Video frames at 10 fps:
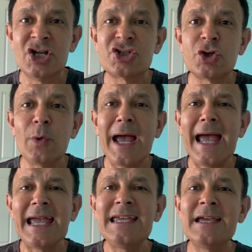to
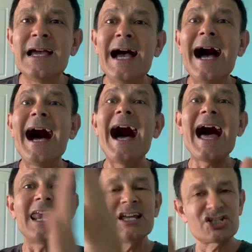a
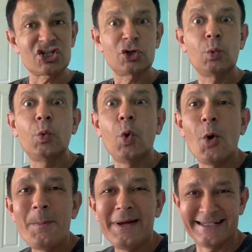Harlot
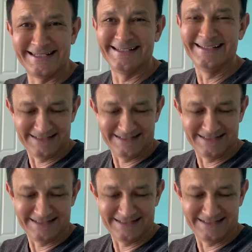woman.